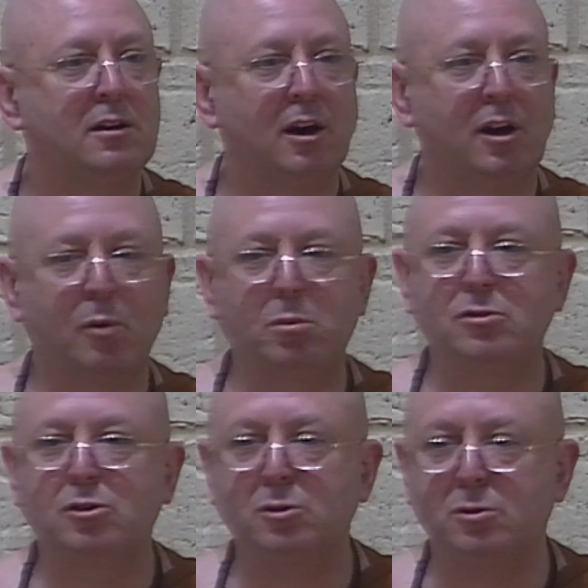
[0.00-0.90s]
And number
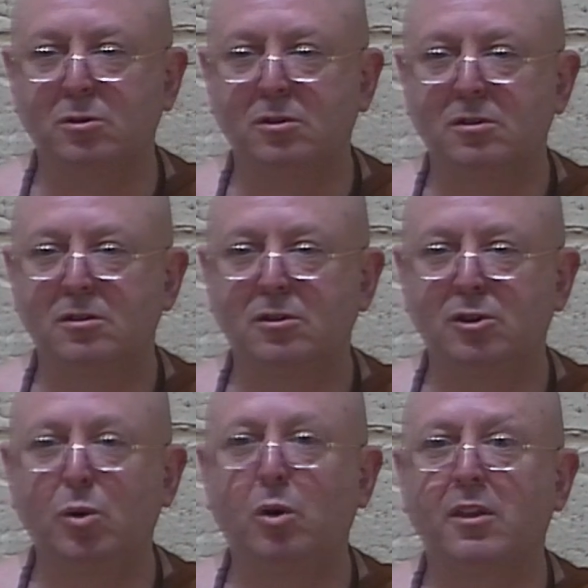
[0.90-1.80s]
2,
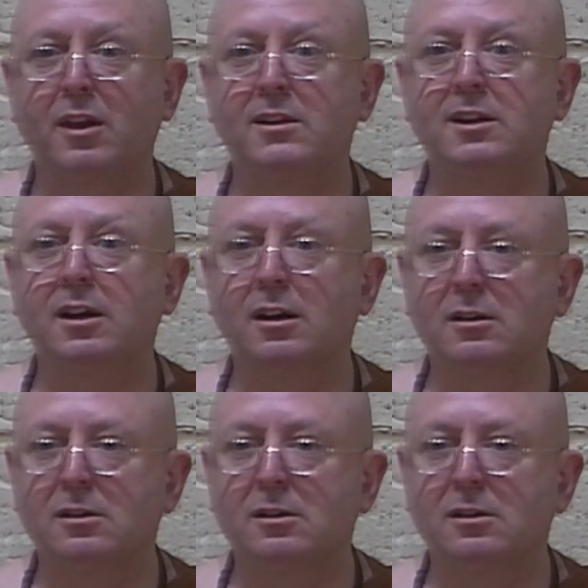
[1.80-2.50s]
you are their dinner.